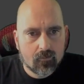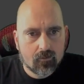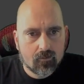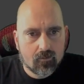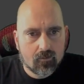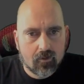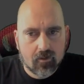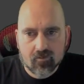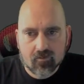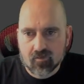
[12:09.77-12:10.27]

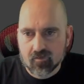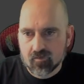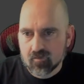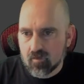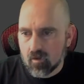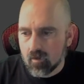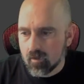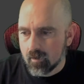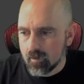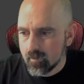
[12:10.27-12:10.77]
Okay, that's a
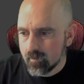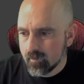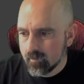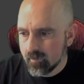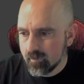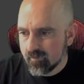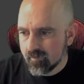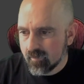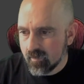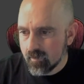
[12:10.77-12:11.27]
start.
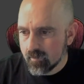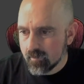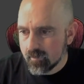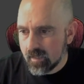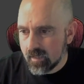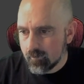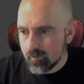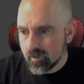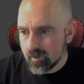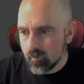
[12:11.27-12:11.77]
Let's
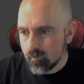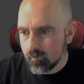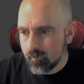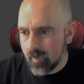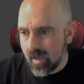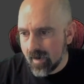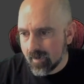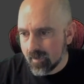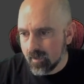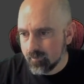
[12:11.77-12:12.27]
now we go
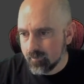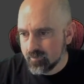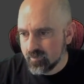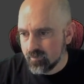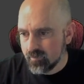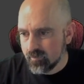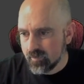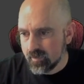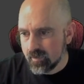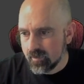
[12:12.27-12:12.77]
back up
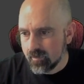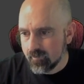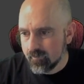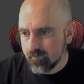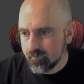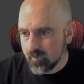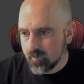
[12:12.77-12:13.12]
to the